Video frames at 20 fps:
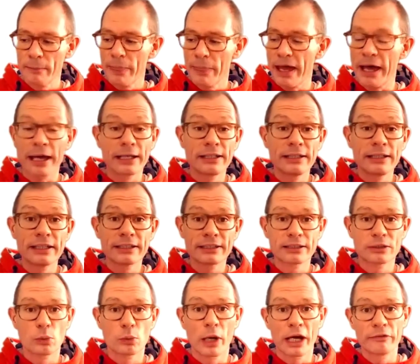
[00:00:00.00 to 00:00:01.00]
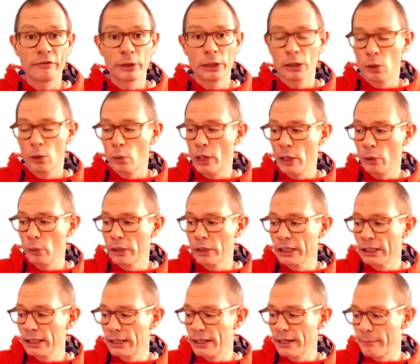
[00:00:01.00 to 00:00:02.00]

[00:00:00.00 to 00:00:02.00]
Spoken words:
ideas, why we